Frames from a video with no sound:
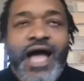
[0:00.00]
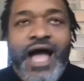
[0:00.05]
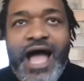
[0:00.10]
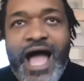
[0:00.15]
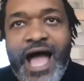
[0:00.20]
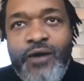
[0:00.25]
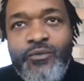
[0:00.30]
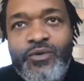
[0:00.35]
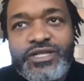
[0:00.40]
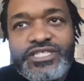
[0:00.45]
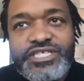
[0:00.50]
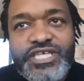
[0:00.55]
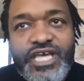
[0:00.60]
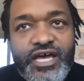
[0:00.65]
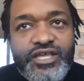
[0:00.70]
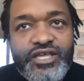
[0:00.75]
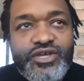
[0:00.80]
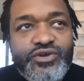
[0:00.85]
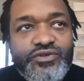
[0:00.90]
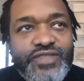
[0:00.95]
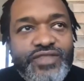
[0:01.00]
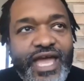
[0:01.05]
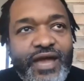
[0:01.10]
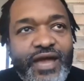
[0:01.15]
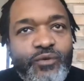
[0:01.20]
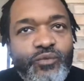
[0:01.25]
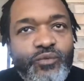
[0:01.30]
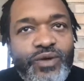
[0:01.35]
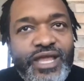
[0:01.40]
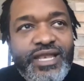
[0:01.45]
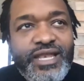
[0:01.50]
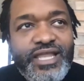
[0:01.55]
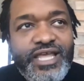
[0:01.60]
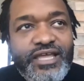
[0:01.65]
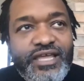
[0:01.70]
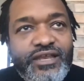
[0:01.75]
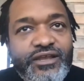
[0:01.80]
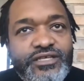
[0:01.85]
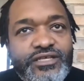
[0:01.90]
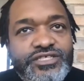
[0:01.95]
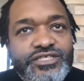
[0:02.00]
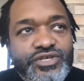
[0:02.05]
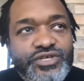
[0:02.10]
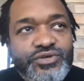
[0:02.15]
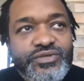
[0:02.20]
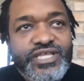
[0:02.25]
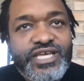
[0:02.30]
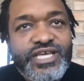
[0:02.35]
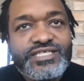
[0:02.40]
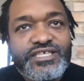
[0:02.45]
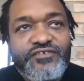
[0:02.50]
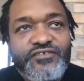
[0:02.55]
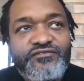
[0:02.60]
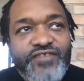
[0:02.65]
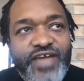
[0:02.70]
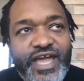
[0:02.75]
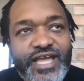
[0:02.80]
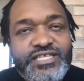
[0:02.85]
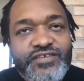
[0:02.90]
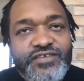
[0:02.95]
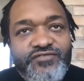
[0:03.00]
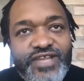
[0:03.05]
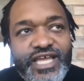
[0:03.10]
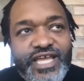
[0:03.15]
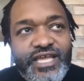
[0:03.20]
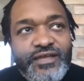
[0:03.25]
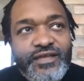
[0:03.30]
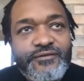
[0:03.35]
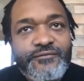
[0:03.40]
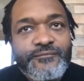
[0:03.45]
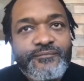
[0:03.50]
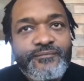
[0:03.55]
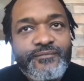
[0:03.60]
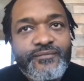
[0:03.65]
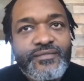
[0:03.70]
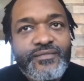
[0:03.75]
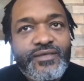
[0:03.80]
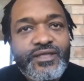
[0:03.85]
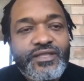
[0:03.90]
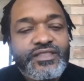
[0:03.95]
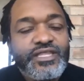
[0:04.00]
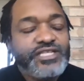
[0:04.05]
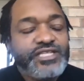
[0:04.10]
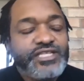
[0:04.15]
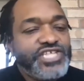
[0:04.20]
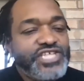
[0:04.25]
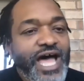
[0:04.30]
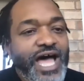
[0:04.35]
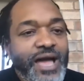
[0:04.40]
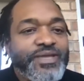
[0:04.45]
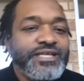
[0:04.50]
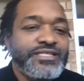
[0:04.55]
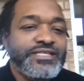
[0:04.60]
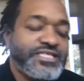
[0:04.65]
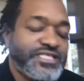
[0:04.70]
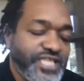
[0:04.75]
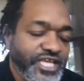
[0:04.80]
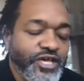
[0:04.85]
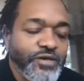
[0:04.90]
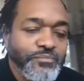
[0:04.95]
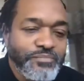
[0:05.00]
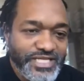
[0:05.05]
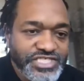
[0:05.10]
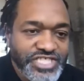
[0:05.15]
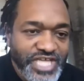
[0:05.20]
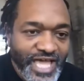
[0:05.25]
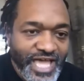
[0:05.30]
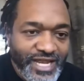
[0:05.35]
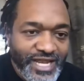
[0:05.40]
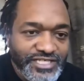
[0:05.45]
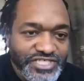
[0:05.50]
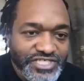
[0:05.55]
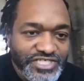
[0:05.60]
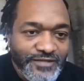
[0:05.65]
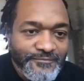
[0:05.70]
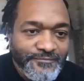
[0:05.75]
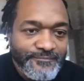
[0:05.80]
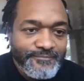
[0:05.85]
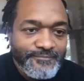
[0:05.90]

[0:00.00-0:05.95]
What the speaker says: I would tell you that when leaders do this effectively, the job can still be challenging.